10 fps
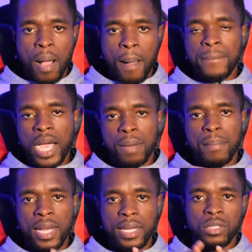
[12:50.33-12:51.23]

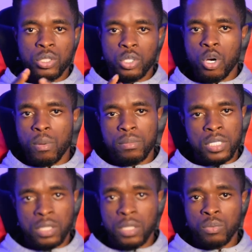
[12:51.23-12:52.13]
Backmarket.com is
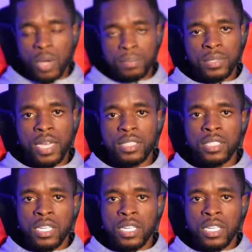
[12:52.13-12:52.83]
a website.